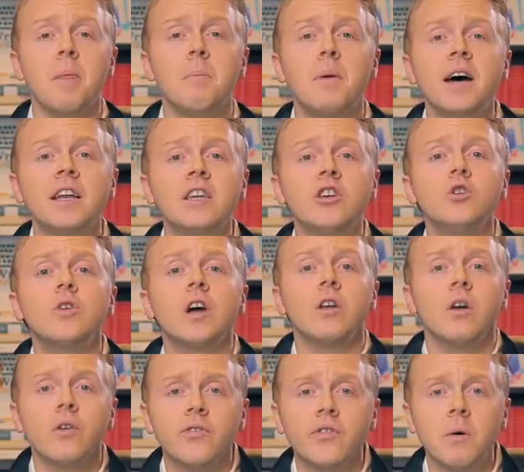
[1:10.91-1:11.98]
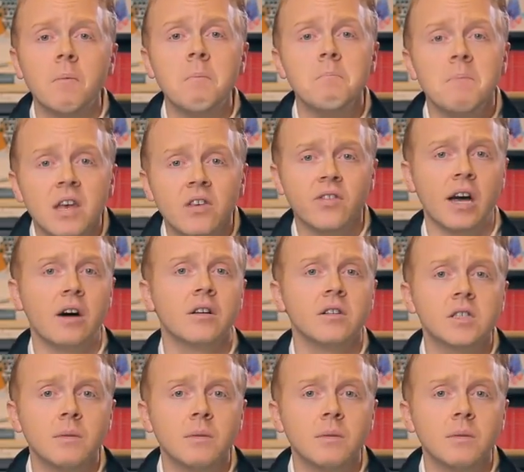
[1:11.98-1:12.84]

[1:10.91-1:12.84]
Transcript: but you can also miss out on